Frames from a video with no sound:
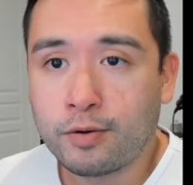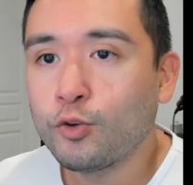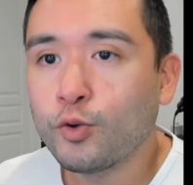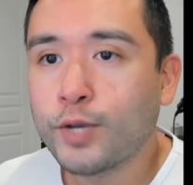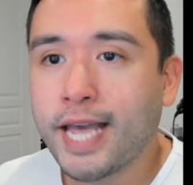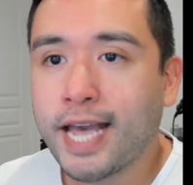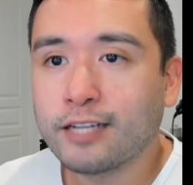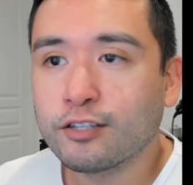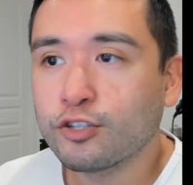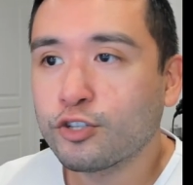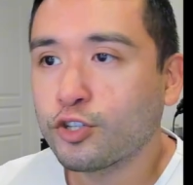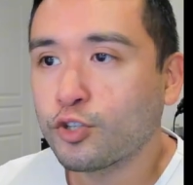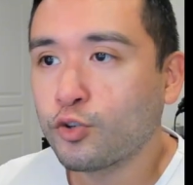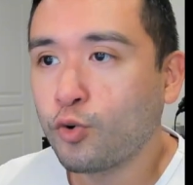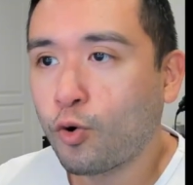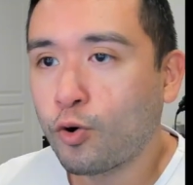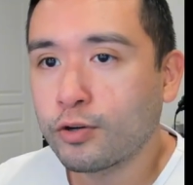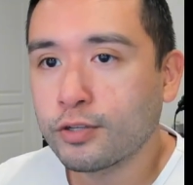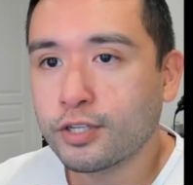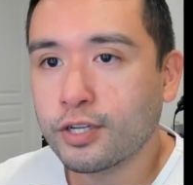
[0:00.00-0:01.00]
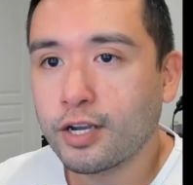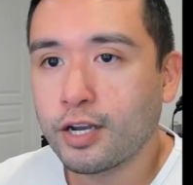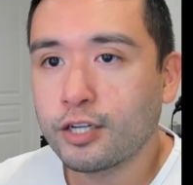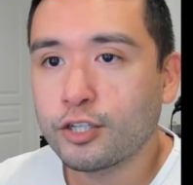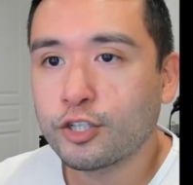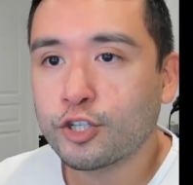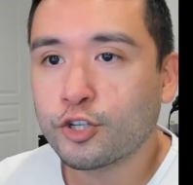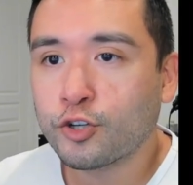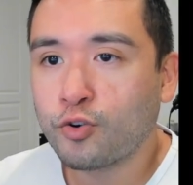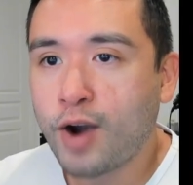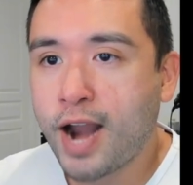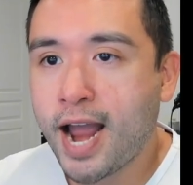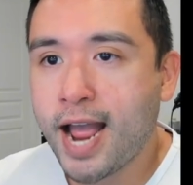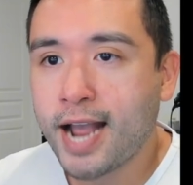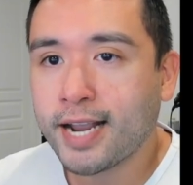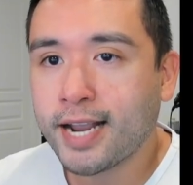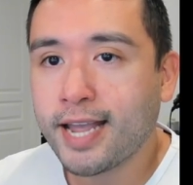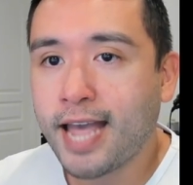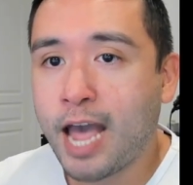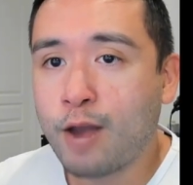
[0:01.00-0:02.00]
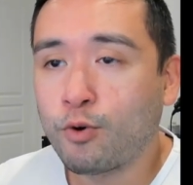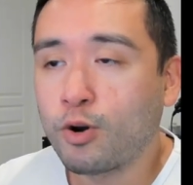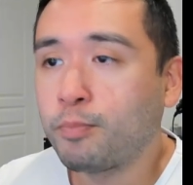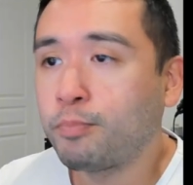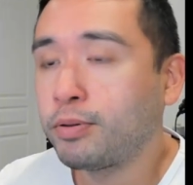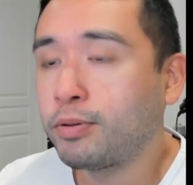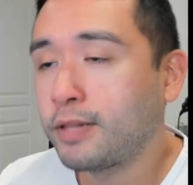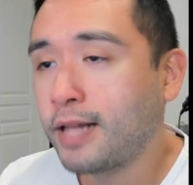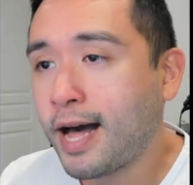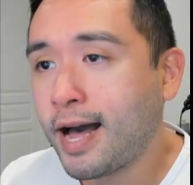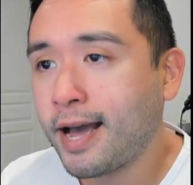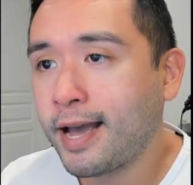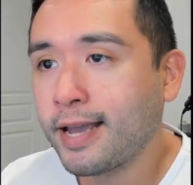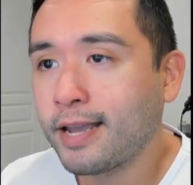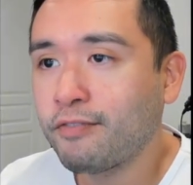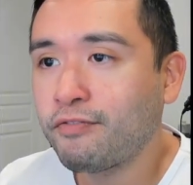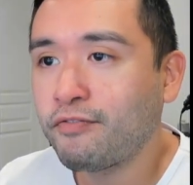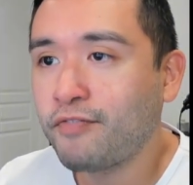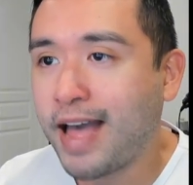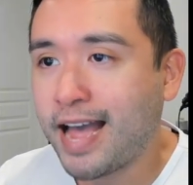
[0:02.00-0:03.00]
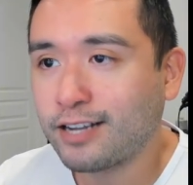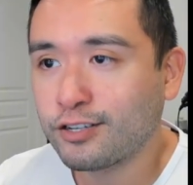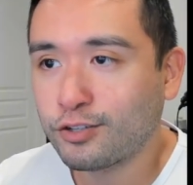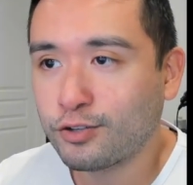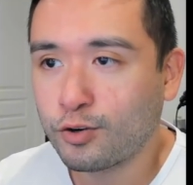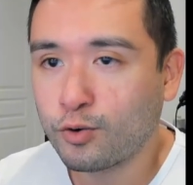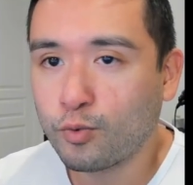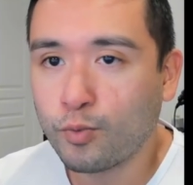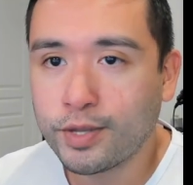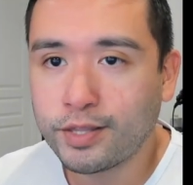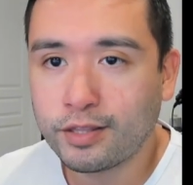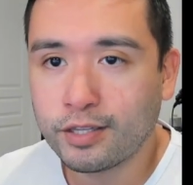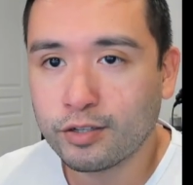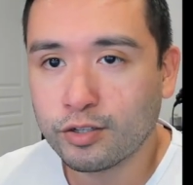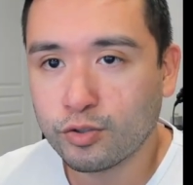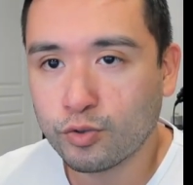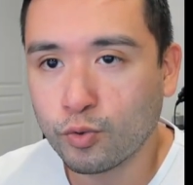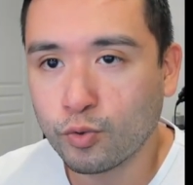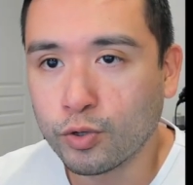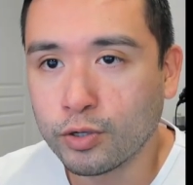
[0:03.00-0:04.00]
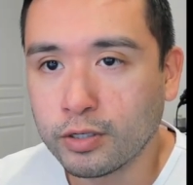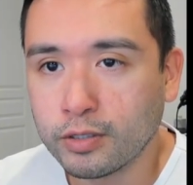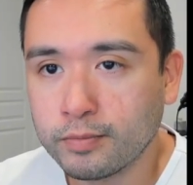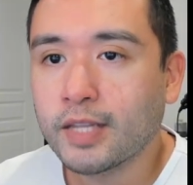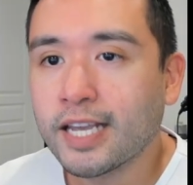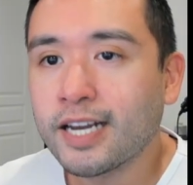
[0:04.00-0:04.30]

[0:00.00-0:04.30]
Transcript: You can sort, track, and reply faster with this tool.